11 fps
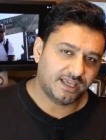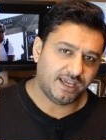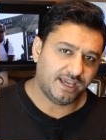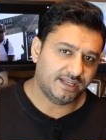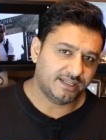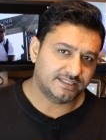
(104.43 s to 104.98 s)

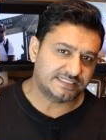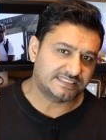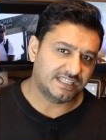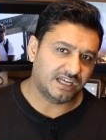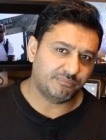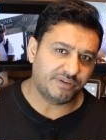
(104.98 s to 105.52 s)
and it's
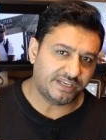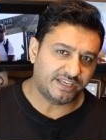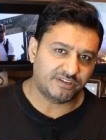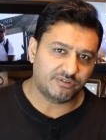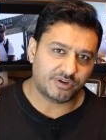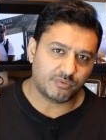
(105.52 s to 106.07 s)
not
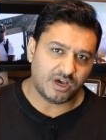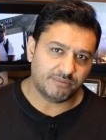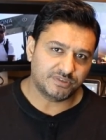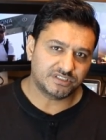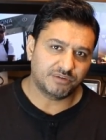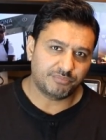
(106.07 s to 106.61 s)
meeting your
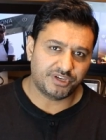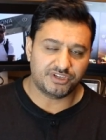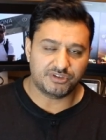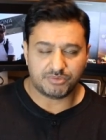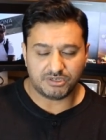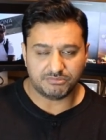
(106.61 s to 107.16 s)
requirements, not meeting
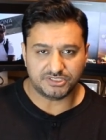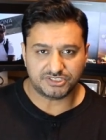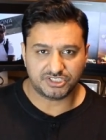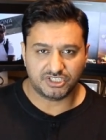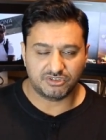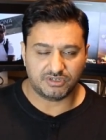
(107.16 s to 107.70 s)
your purpose.
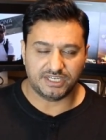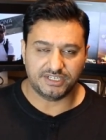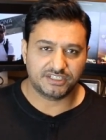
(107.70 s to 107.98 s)
So I